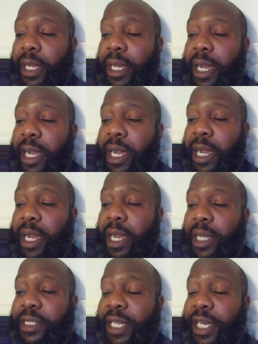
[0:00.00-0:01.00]

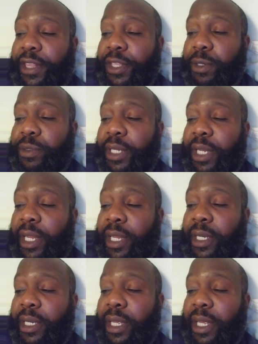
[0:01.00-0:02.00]

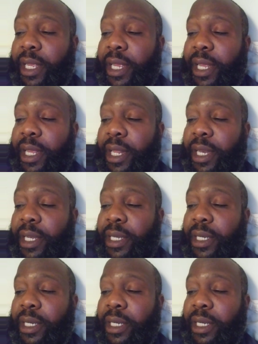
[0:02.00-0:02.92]
10-13, and